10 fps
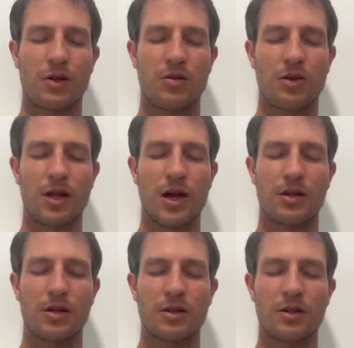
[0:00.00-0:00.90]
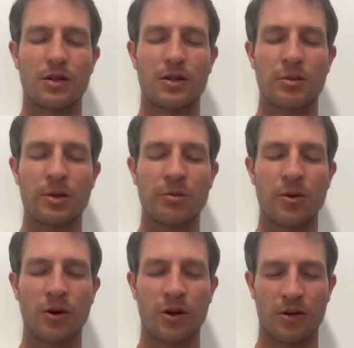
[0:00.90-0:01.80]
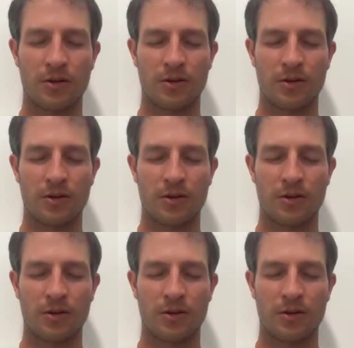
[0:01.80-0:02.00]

and relaxing a little bit more.